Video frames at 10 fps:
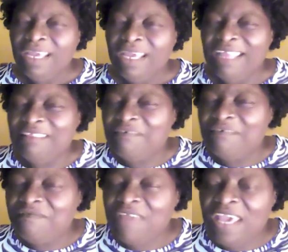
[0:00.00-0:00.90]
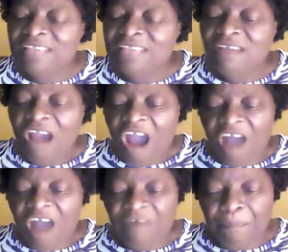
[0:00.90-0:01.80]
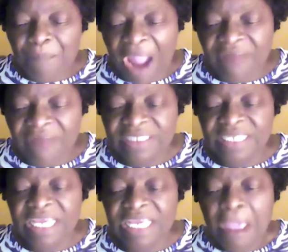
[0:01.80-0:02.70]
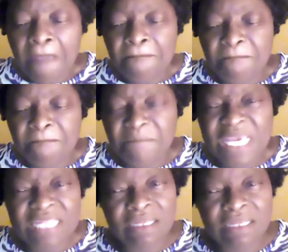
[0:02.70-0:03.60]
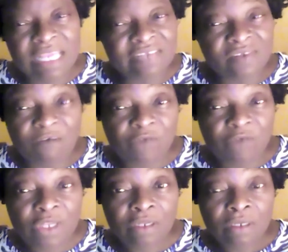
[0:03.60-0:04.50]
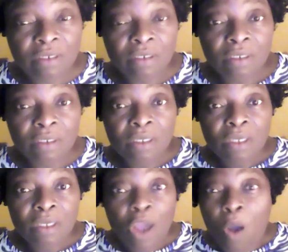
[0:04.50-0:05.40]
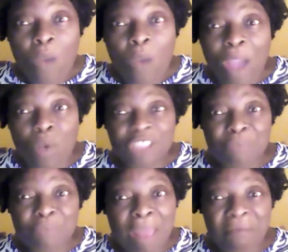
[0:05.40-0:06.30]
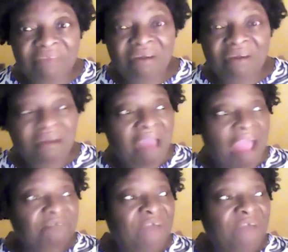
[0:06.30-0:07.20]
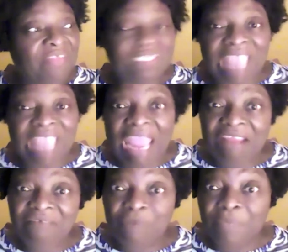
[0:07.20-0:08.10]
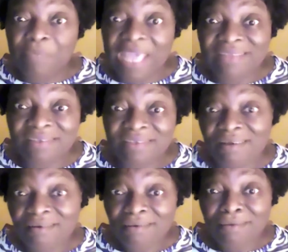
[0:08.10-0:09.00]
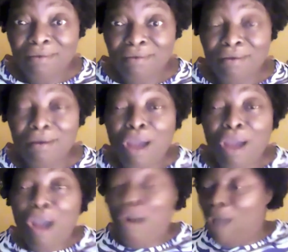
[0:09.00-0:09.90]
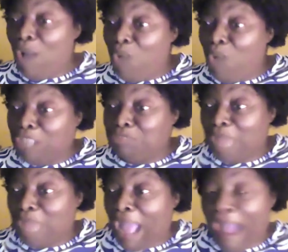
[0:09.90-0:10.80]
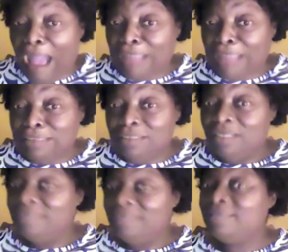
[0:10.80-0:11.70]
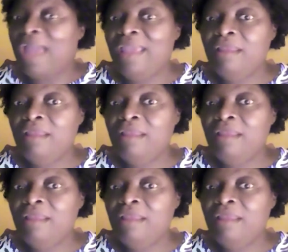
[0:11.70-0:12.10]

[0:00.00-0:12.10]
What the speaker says: in the face of apparently meaningless suffering? Oh, I watch my mother and father die from cancer. Oh, I watch my aunt die.